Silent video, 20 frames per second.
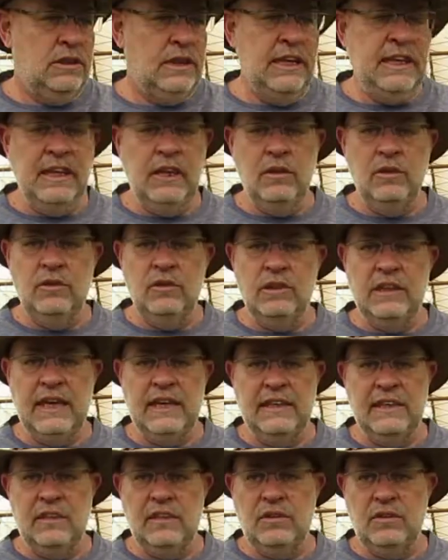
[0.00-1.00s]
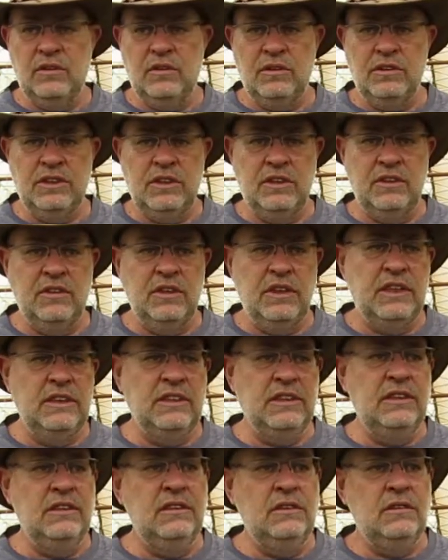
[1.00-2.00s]
Taking all that into
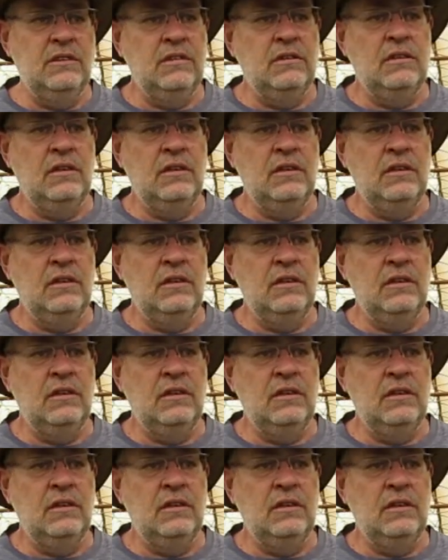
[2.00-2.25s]
consideration,